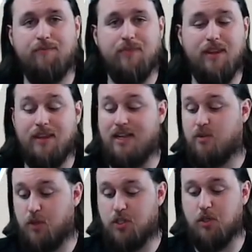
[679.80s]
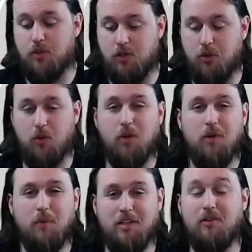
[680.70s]
That's what you do
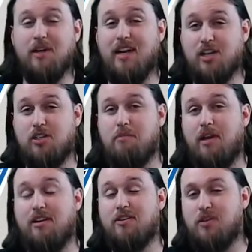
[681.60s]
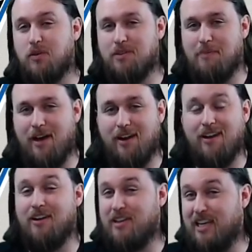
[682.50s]
when you can actually be an adult about it,
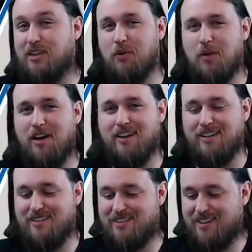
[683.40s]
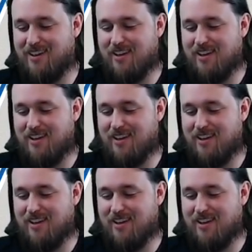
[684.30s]
unlike the Rockets.